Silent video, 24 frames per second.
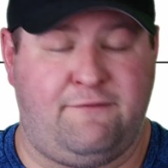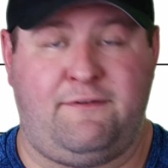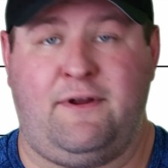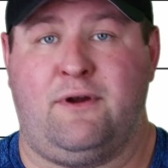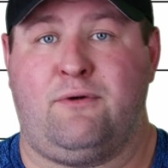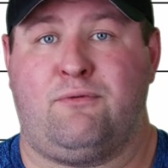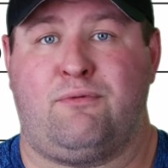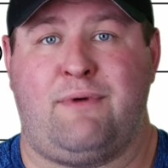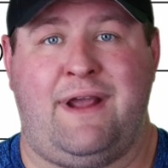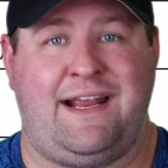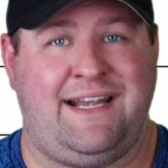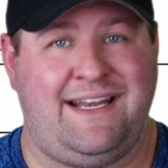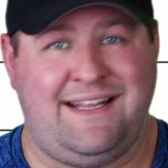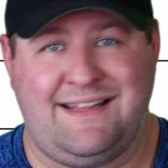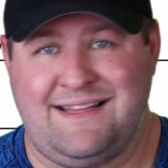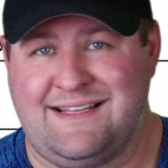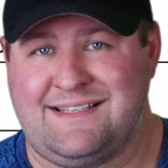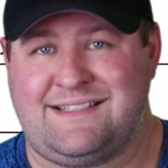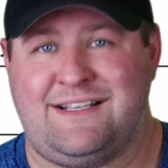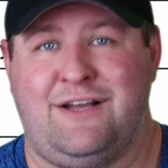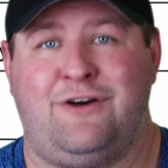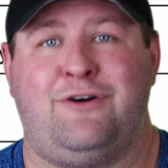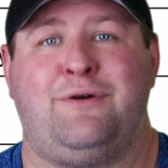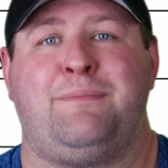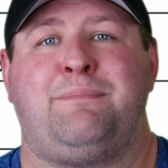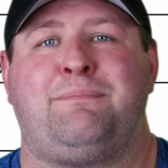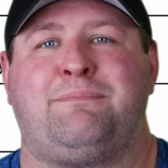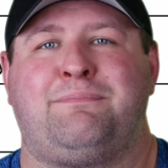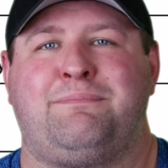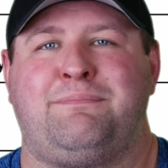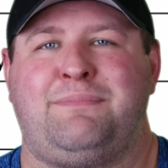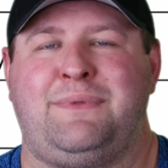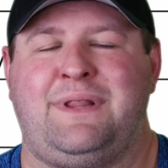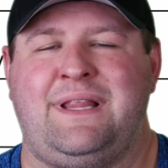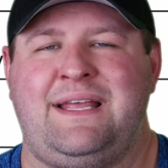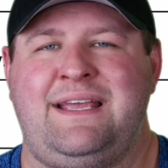If you're writing this out,
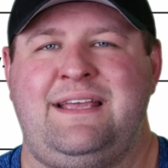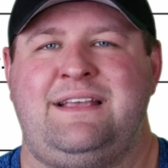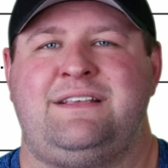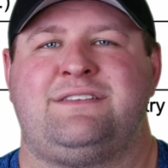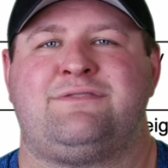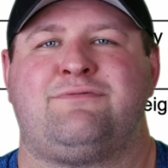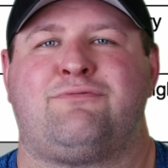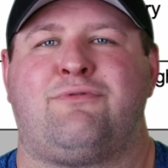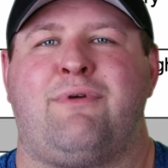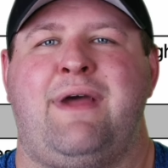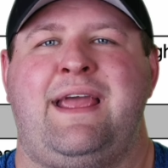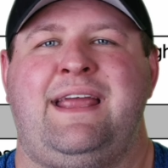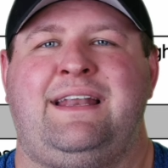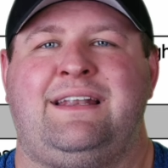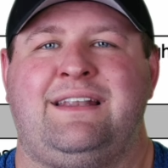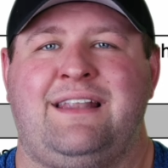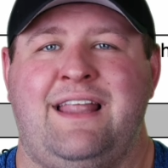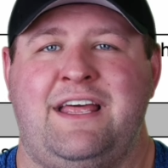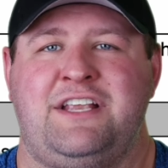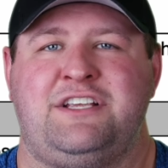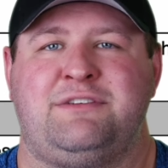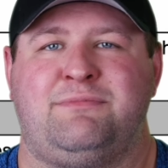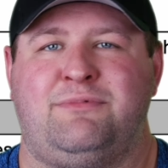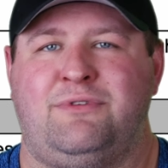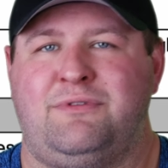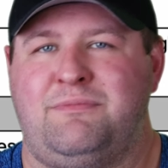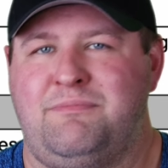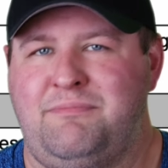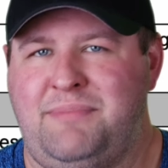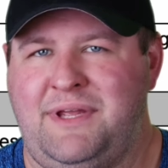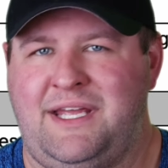please write legible,